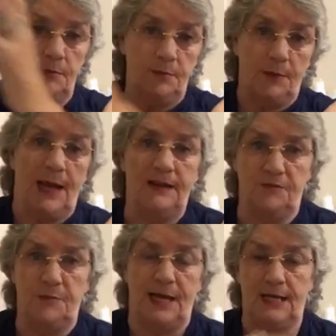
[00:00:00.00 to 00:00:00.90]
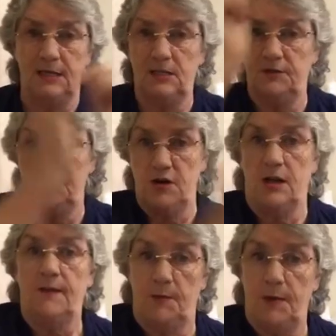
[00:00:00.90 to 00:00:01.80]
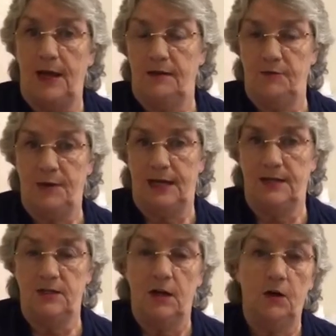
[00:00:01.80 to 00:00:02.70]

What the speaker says: pile of baggage for another pile of baggage,